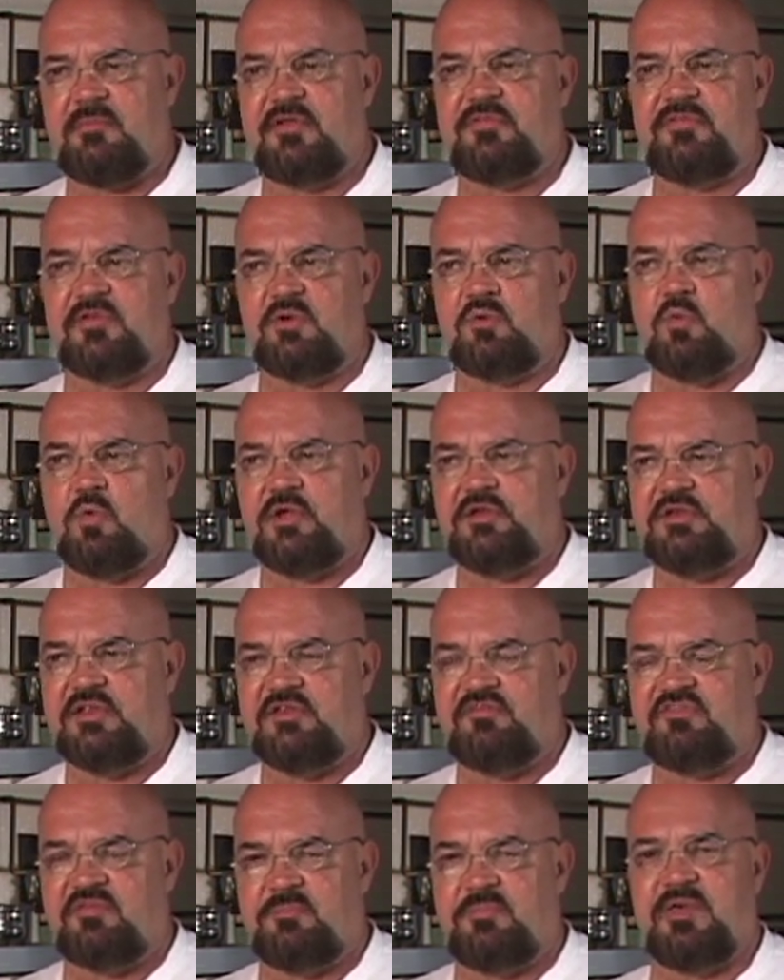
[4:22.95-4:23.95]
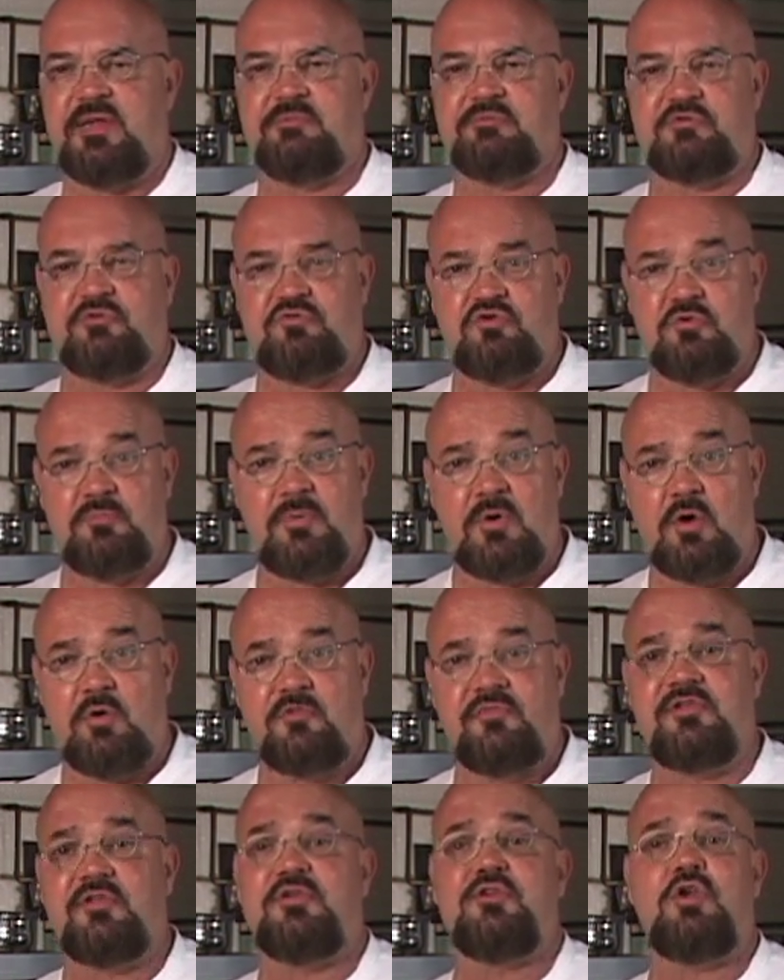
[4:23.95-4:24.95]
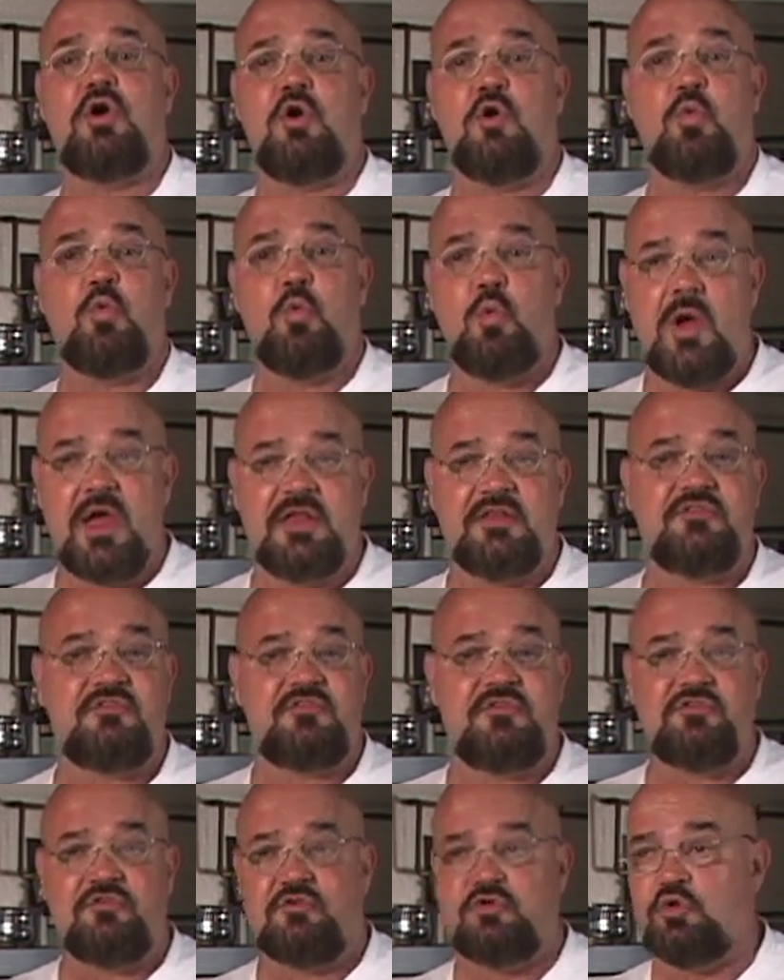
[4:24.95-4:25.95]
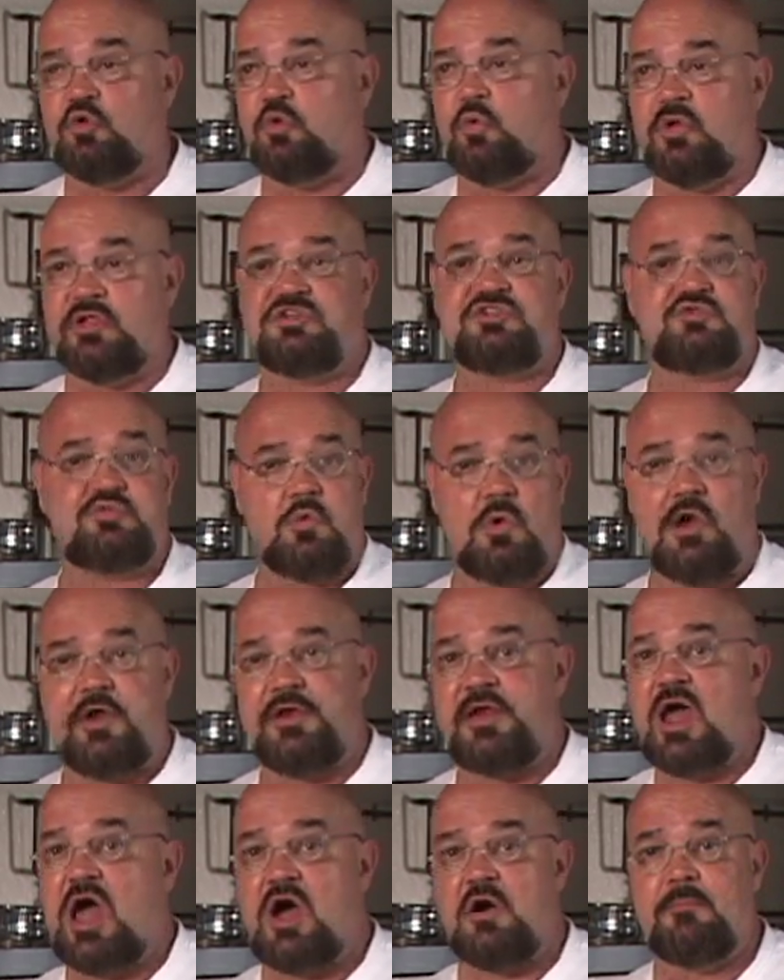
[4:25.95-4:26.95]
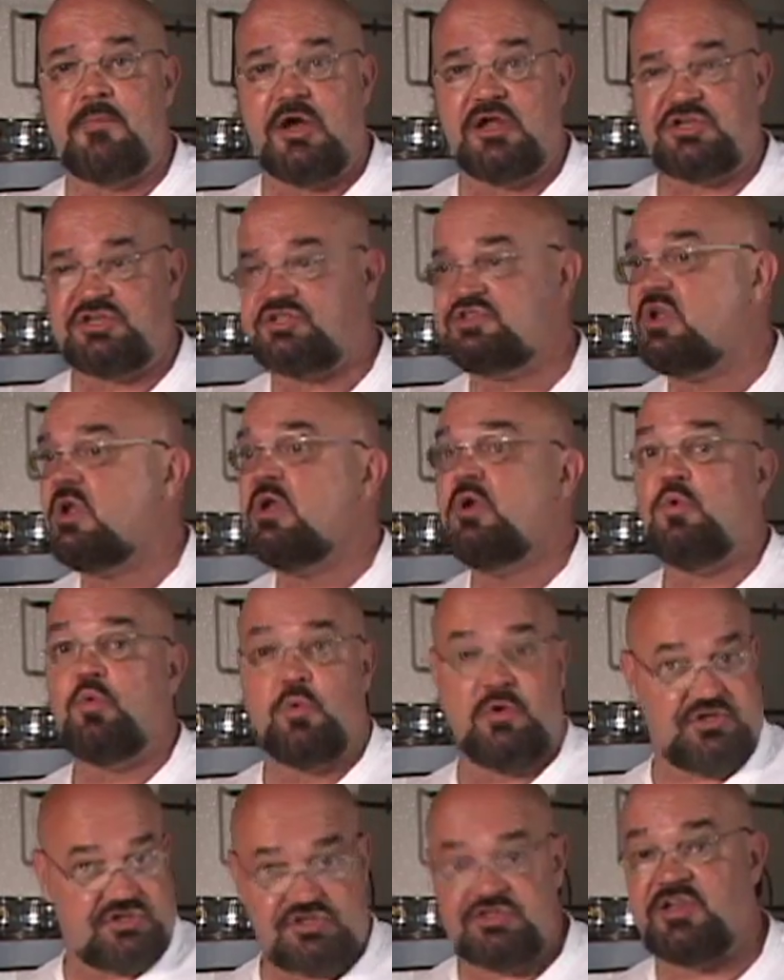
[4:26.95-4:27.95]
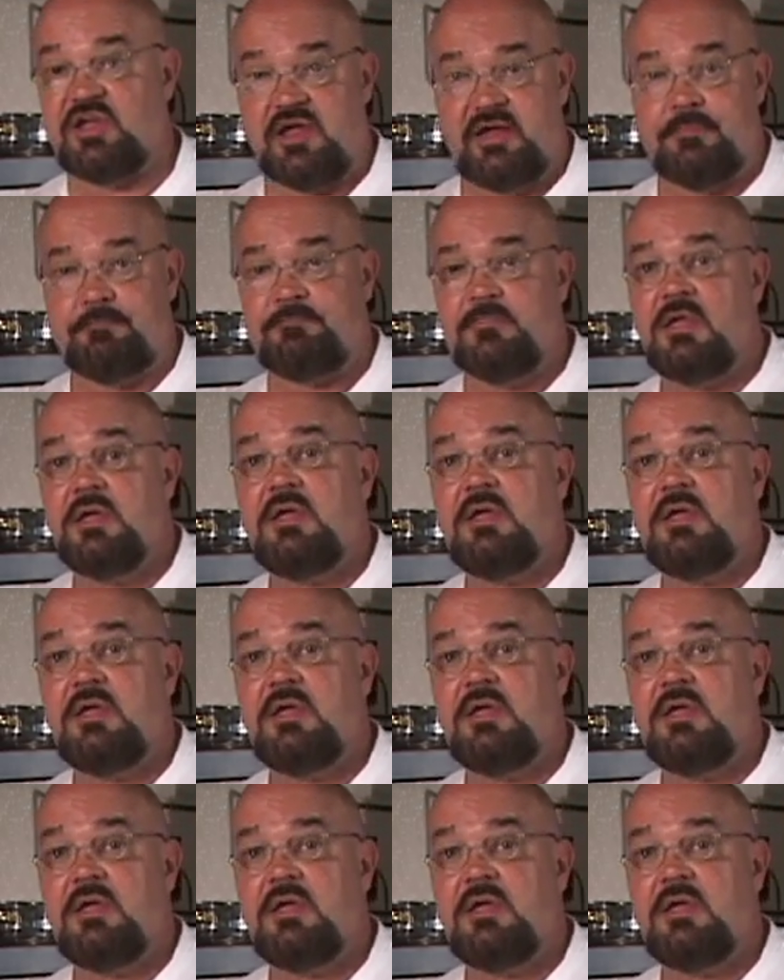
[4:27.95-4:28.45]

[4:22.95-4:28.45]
I think one needs to be able to do both and know when to do which one, how much, which time.